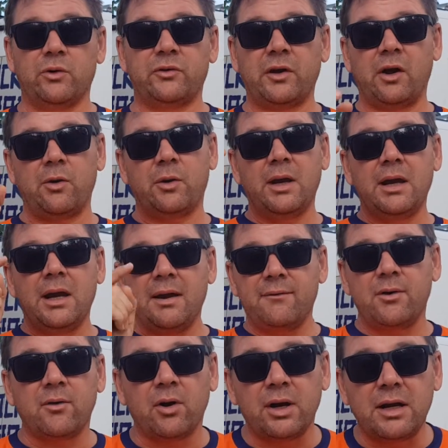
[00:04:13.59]
So if
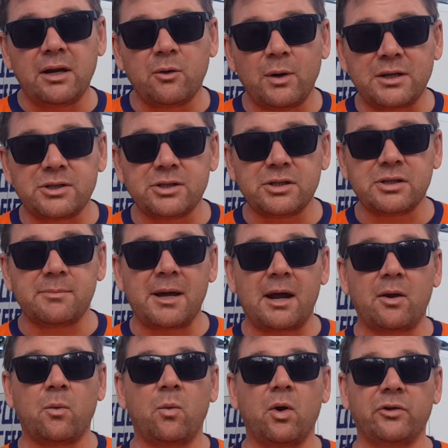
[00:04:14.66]
you've got any questions
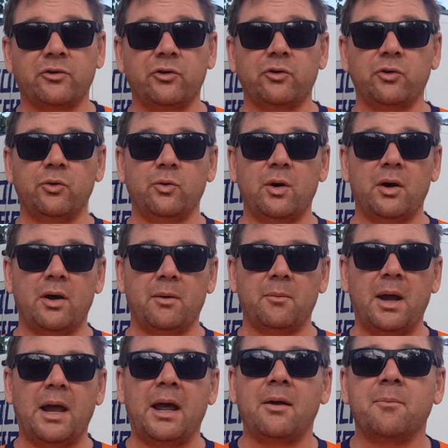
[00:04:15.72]
about what to do,
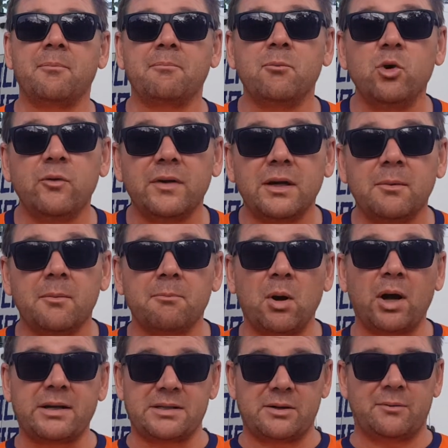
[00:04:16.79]
how moving
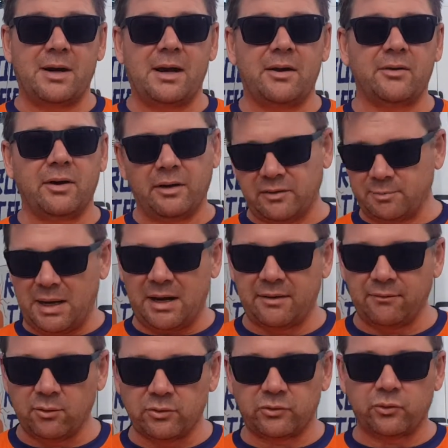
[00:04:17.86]
bikes around as part of
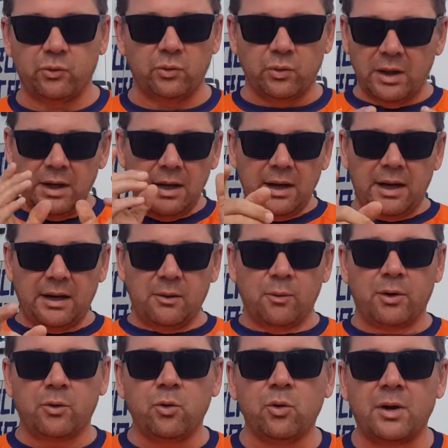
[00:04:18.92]
your school, and you
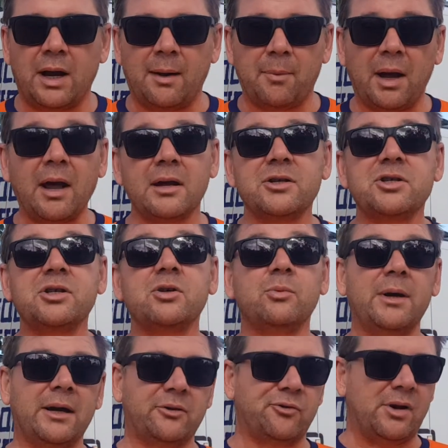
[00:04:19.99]
want to hook up a
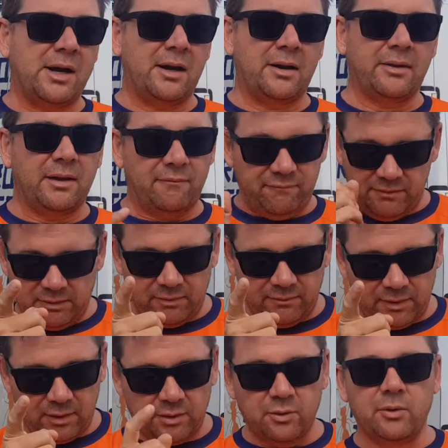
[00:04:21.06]
Shingleback trailer, they're very,
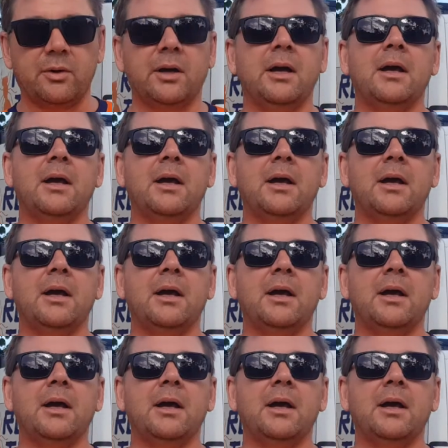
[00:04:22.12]
very good.